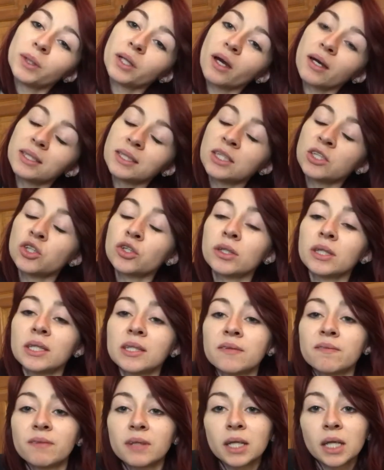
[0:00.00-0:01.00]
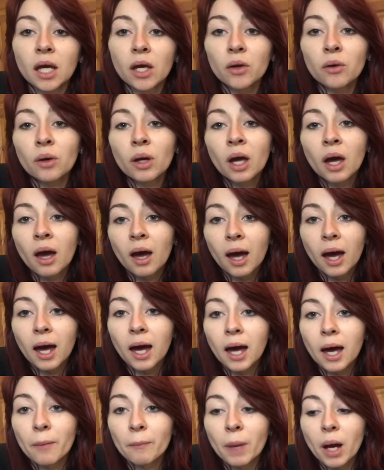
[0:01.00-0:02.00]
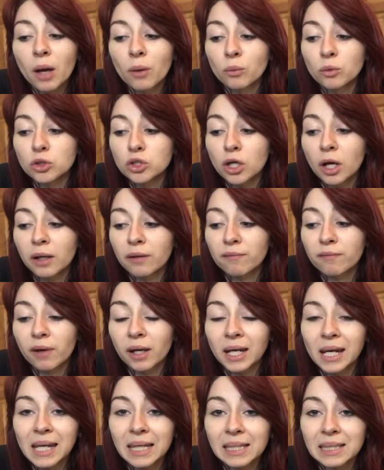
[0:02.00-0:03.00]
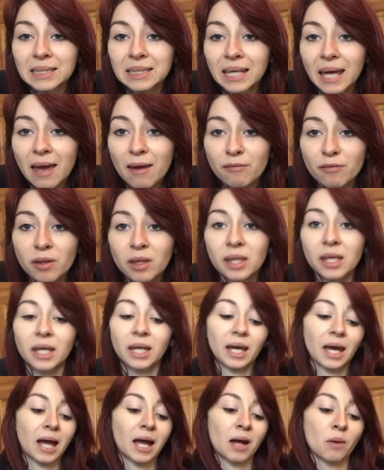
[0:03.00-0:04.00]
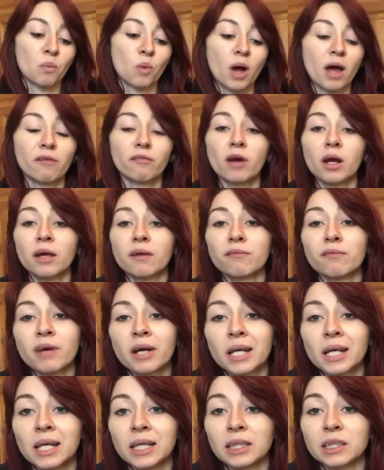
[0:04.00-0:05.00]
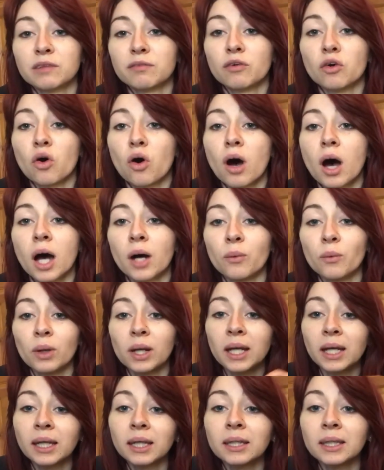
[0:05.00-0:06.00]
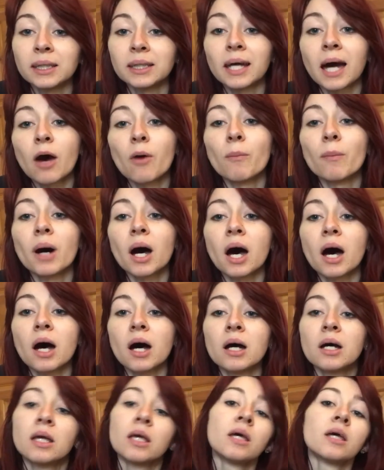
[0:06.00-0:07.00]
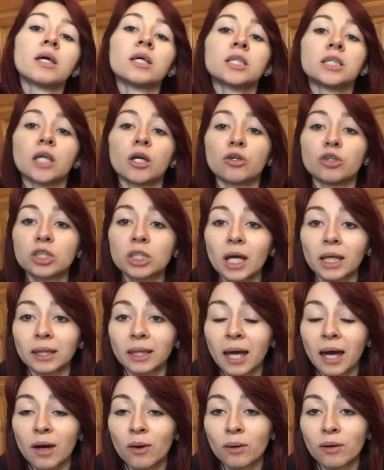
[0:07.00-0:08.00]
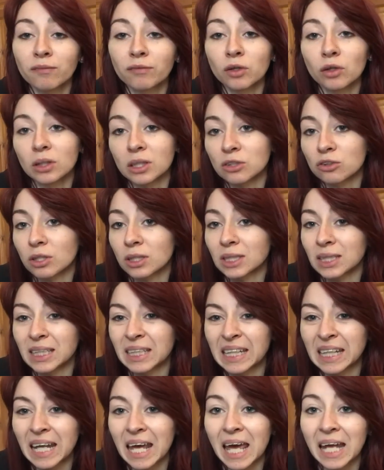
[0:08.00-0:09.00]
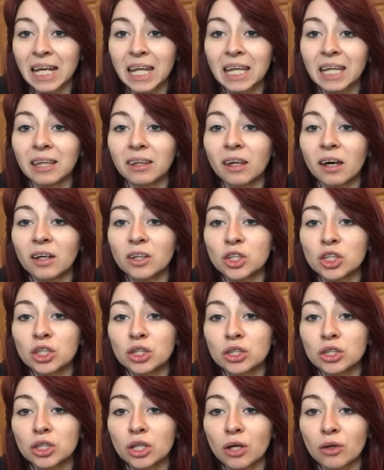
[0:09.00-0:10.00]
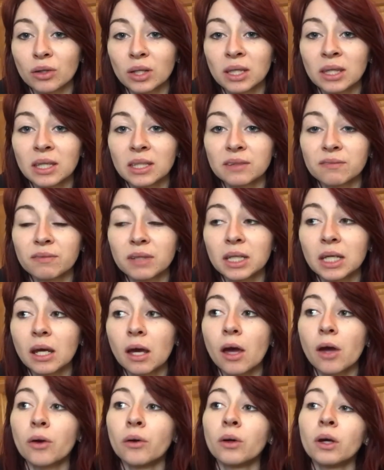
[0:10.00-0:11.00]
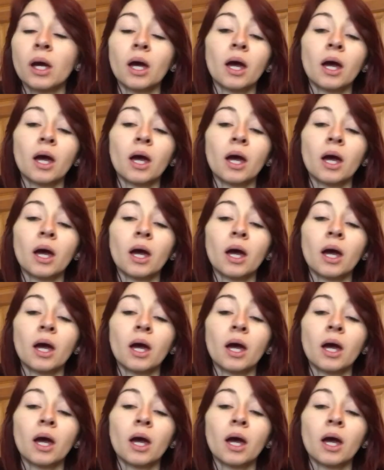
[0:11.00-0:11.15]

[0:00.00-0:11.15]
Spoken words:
Guys, enjoyed this video. I will try and find links to everything, and whatever I can find links for, I will link in the down bar. So check that out if you're interested in anything that I showed in this video.